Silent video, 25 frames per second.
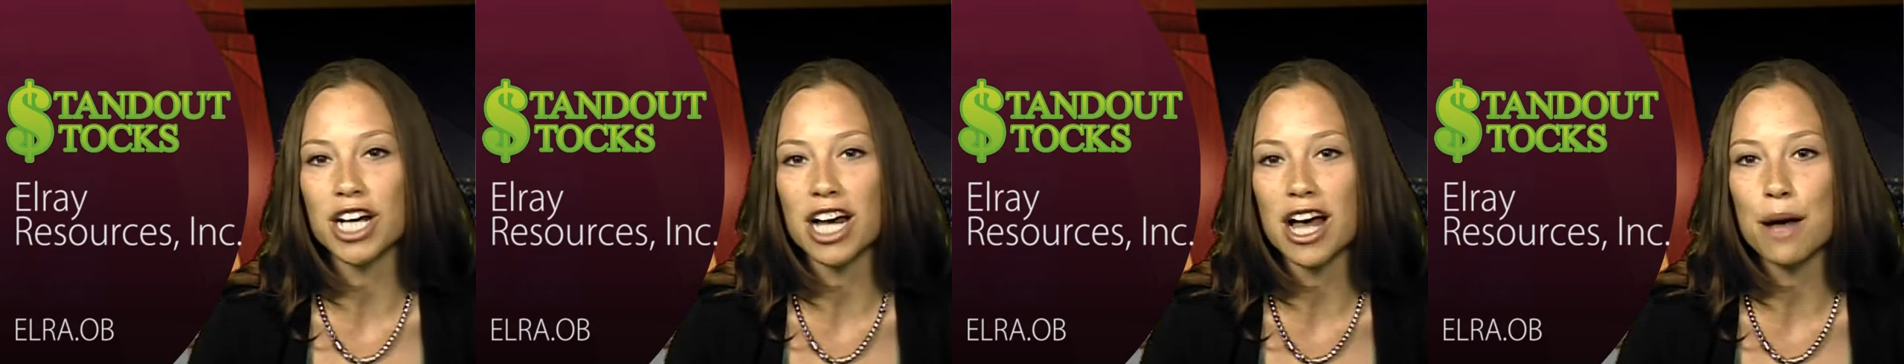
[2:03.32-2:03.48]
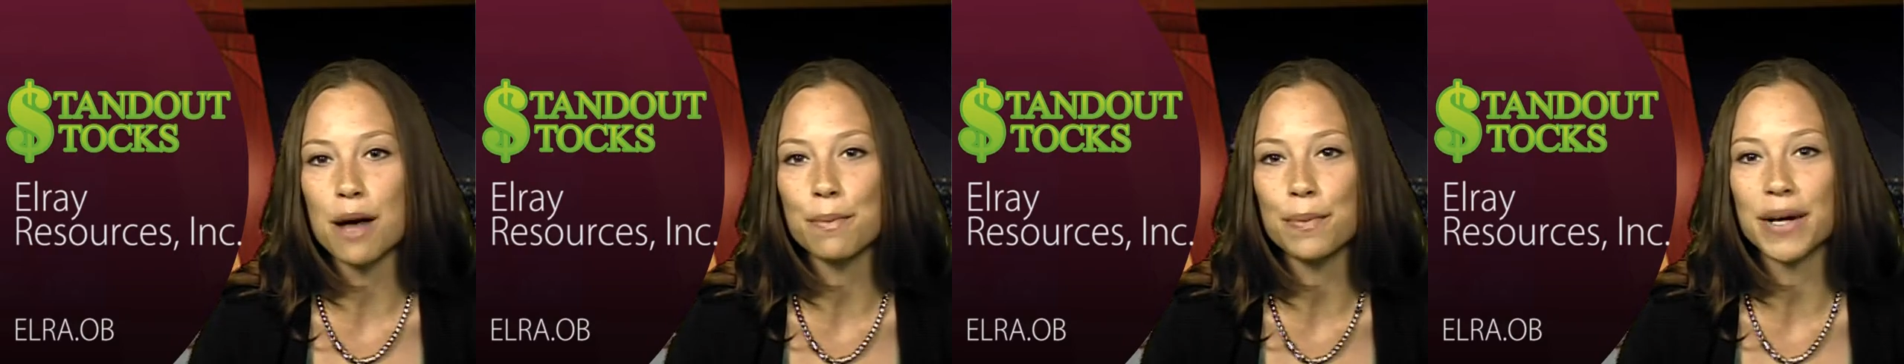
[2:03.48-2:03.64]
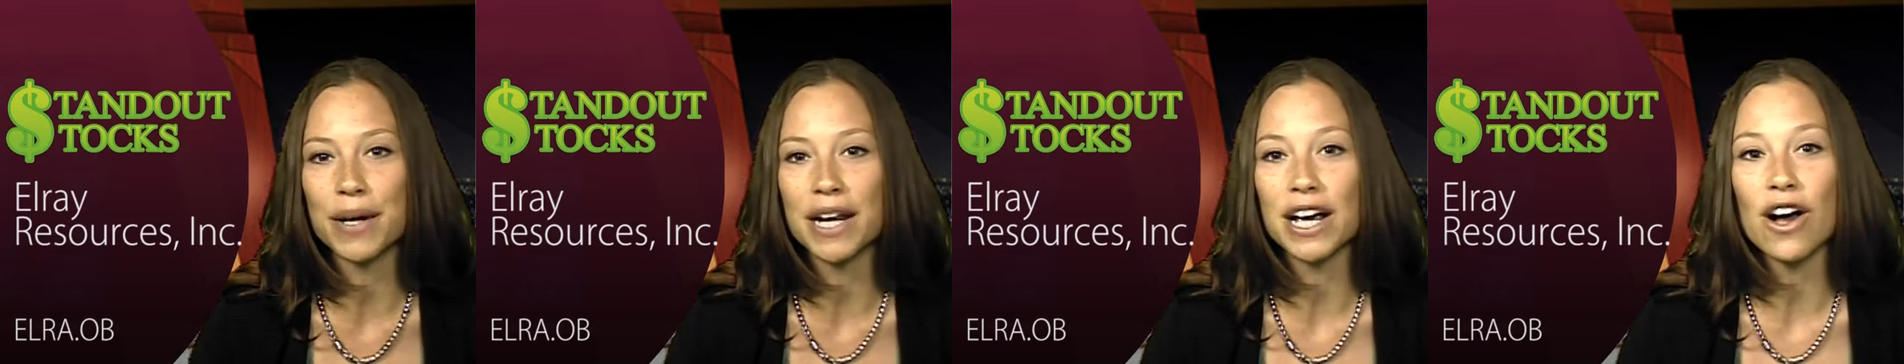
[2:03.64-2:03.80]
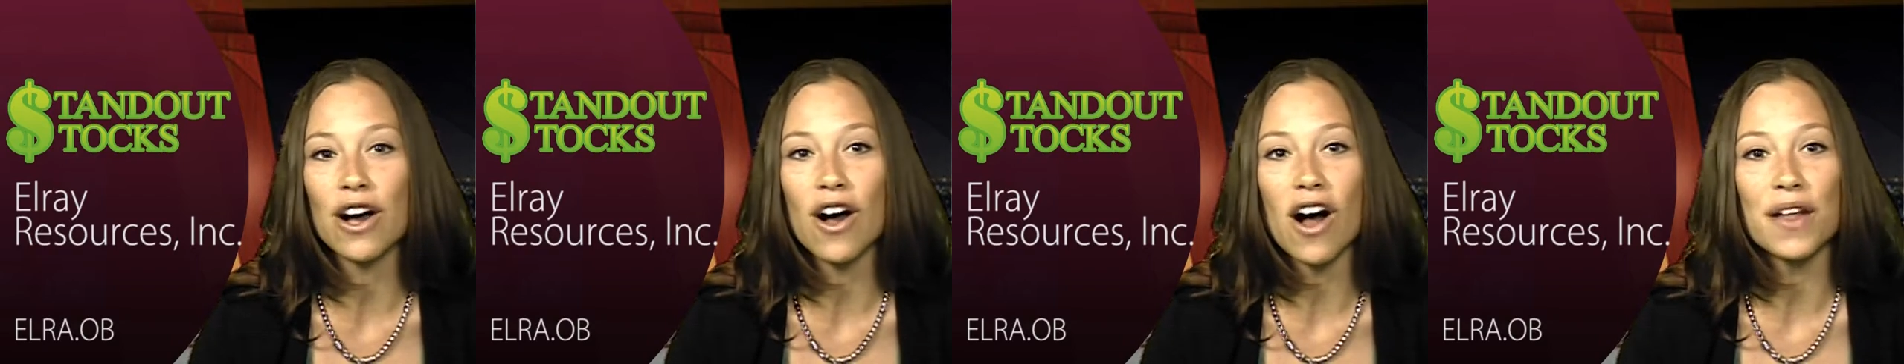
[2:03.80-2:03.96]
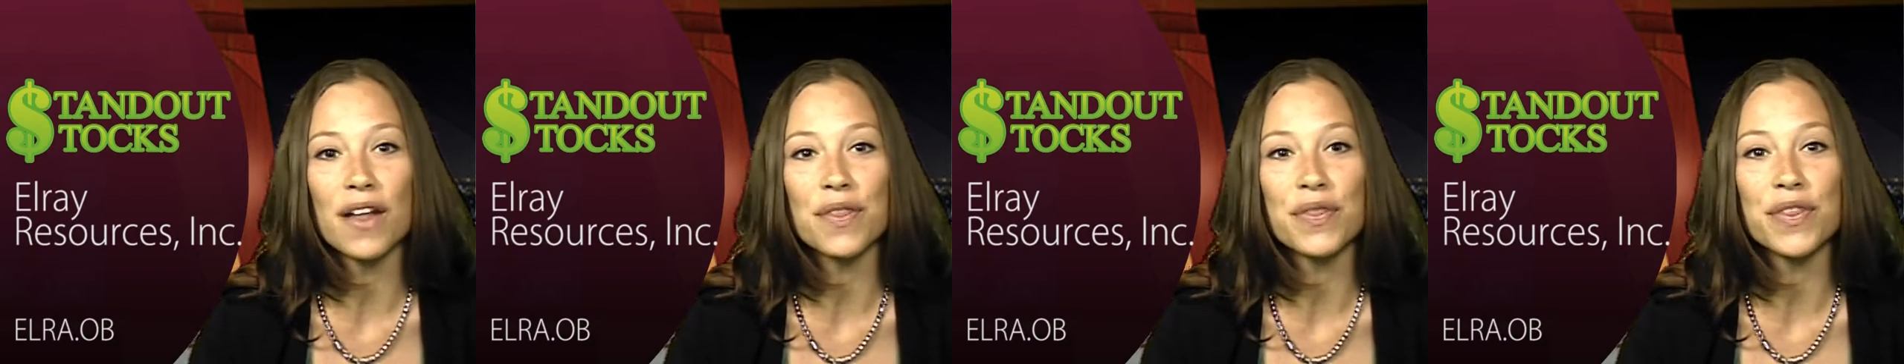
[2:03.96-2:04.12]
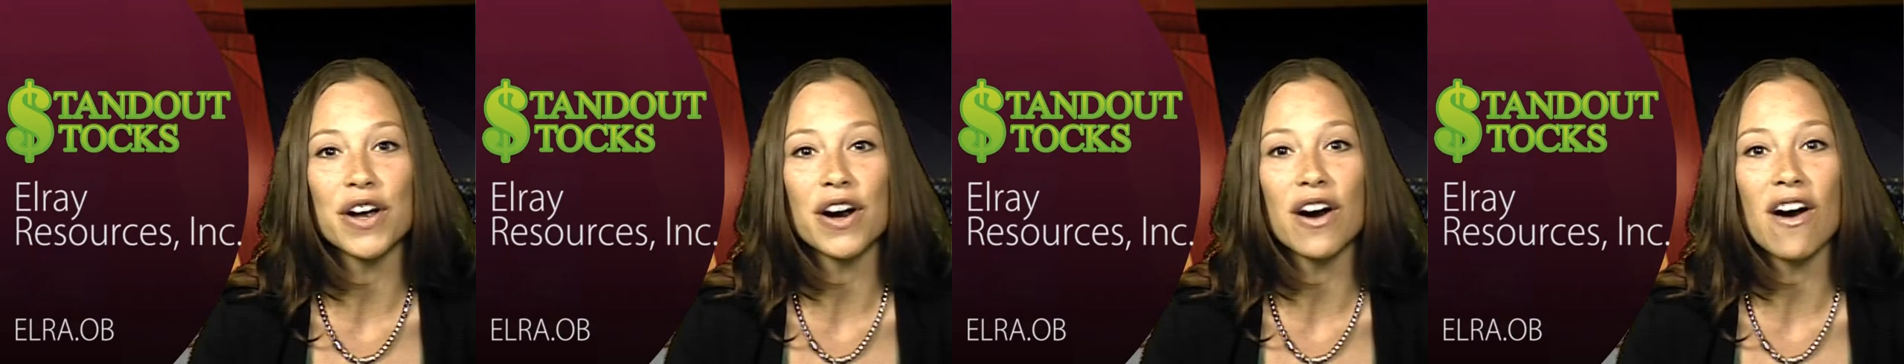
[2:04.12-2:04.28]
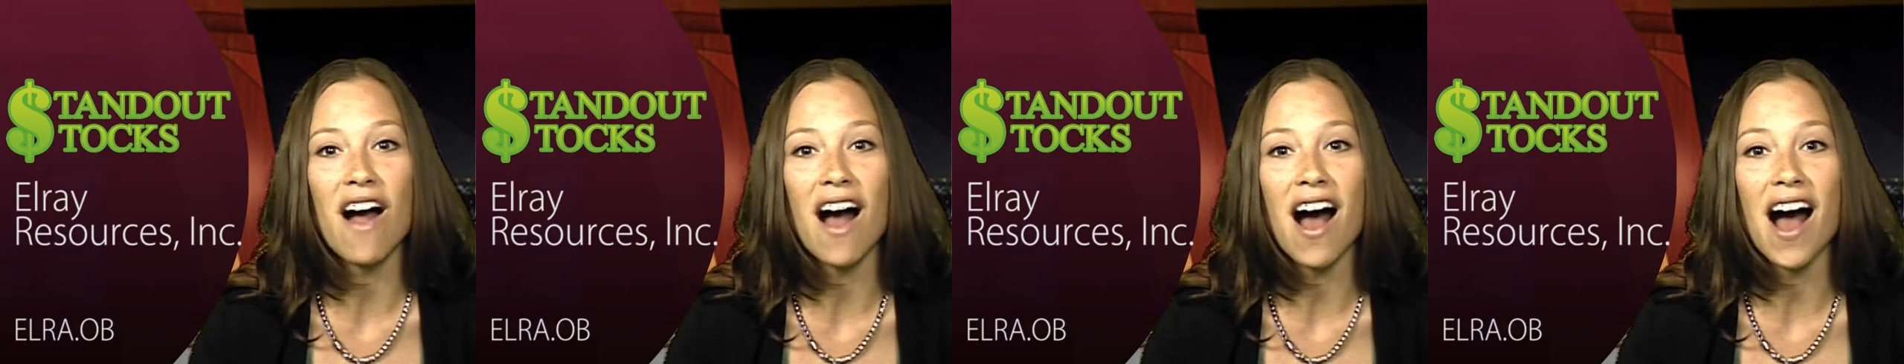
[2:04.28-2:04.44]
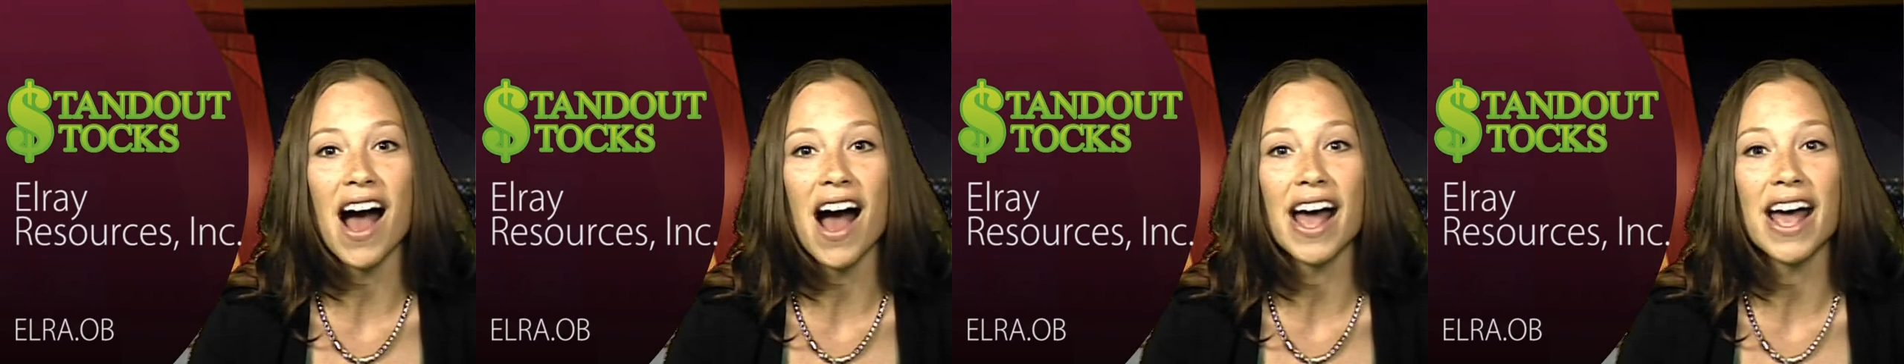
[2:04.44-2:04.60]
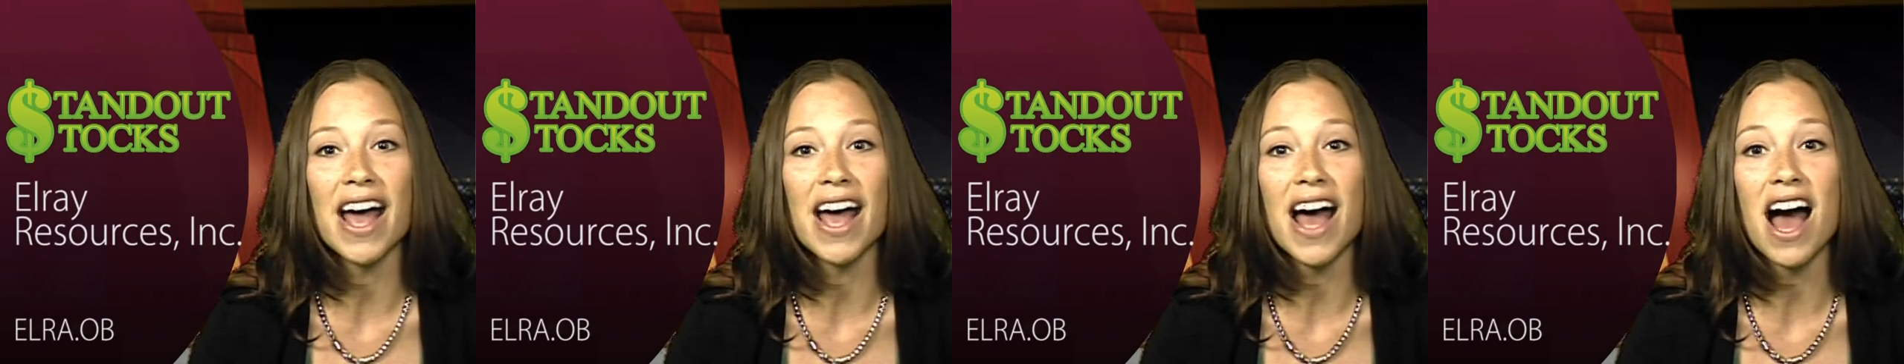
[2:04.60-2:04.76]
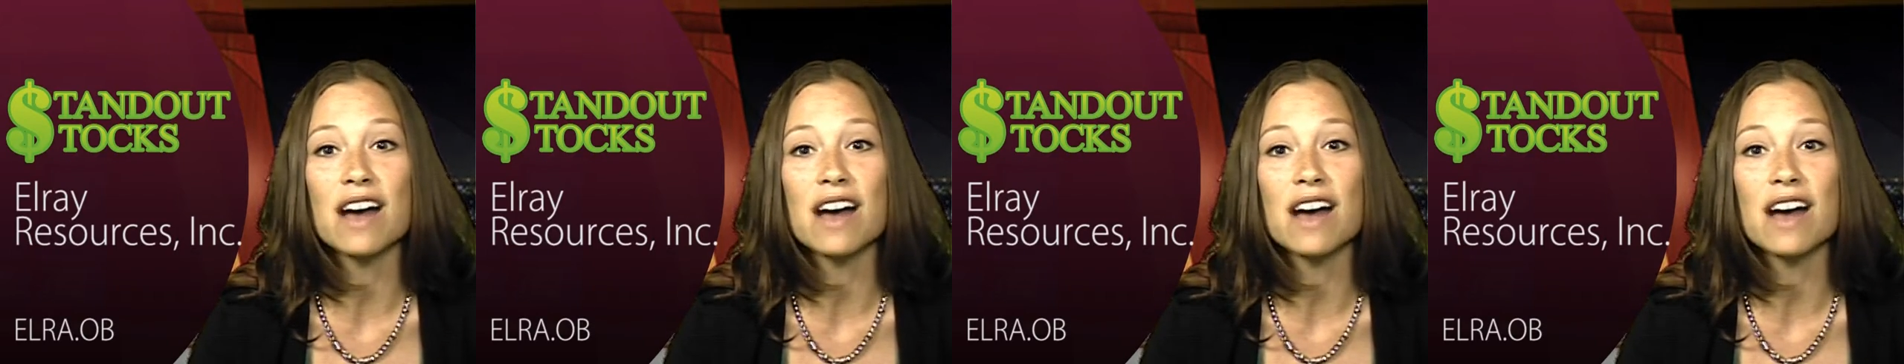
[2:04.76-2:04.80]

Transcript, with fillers: company caught their eye